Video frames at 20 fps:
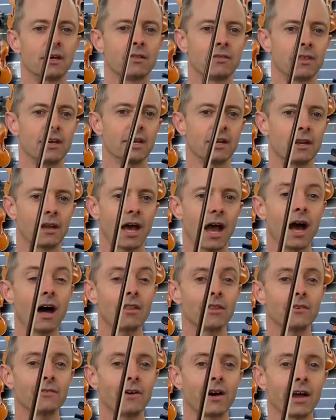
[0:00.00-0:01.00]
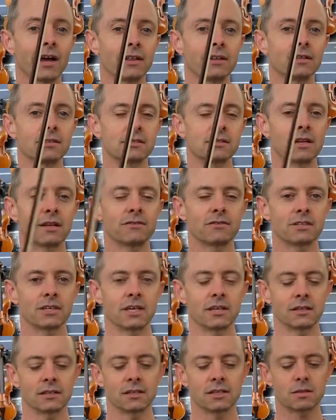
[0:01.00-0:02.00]
than other violins that I've
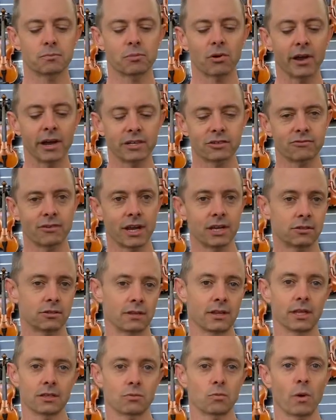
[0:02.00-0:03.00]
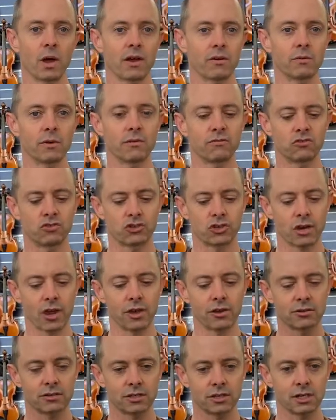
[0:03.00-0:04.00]
seen in this price range and that's why we've
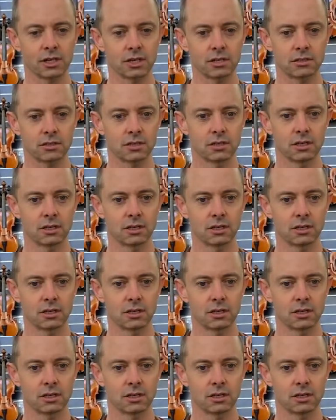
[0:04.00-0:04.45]
chosen it